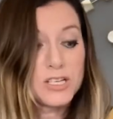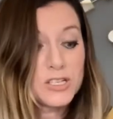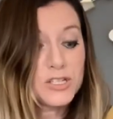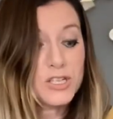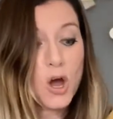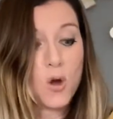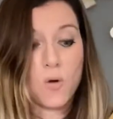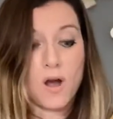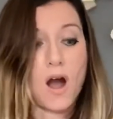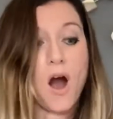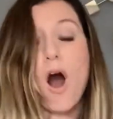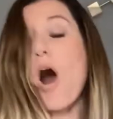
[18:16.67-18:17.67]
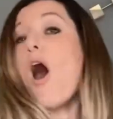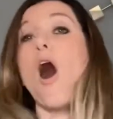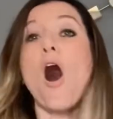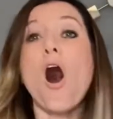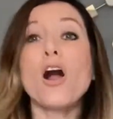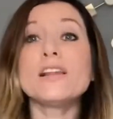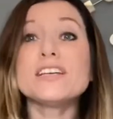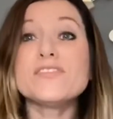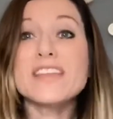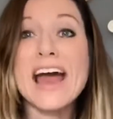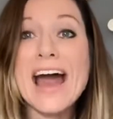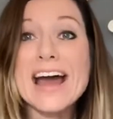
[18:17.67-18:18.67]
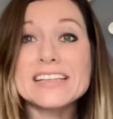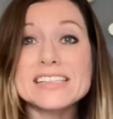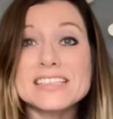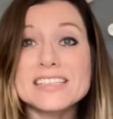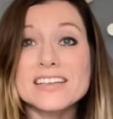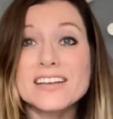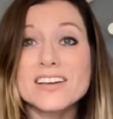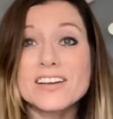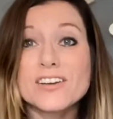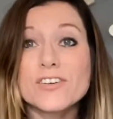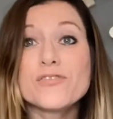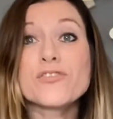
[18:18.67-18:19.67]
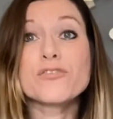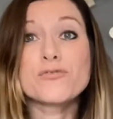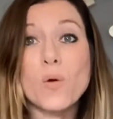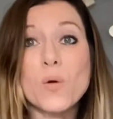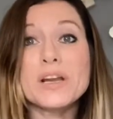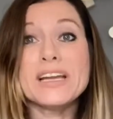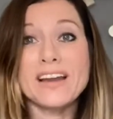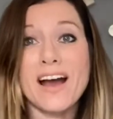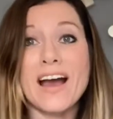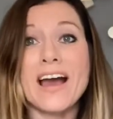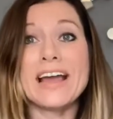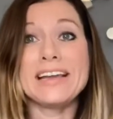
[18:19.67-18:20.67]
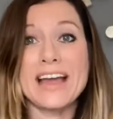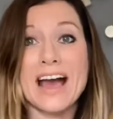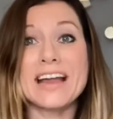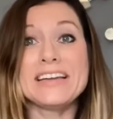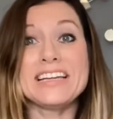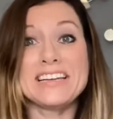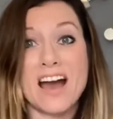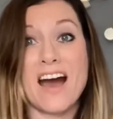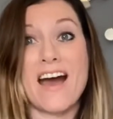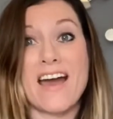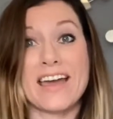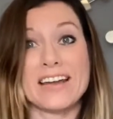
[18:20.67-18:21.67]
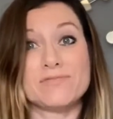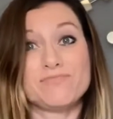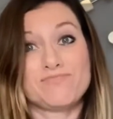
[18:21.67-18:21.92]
So all of that for $49.99.